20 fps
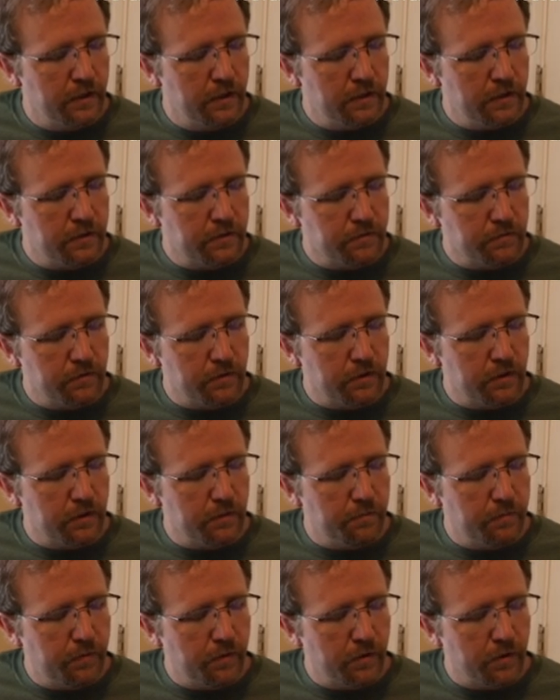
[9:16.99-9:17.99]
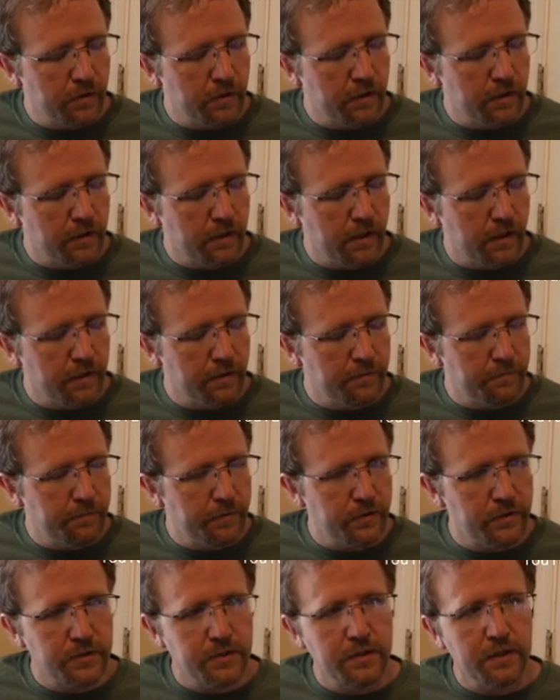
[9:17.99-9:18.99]
It's really important. It kind of
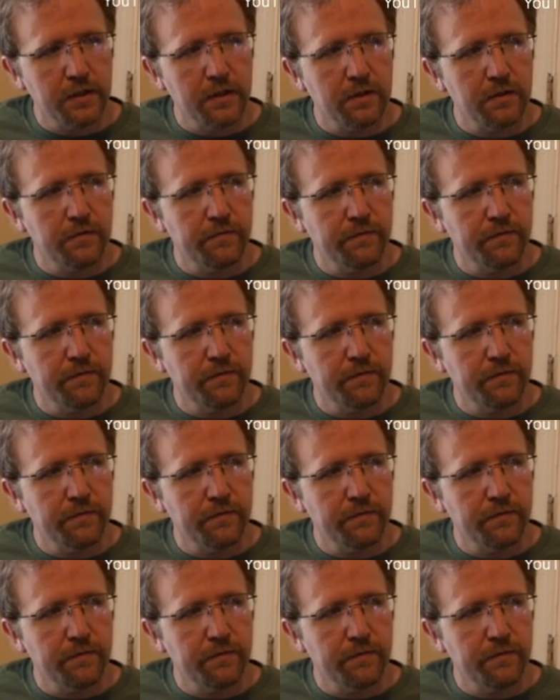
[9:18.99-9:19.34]
puts the other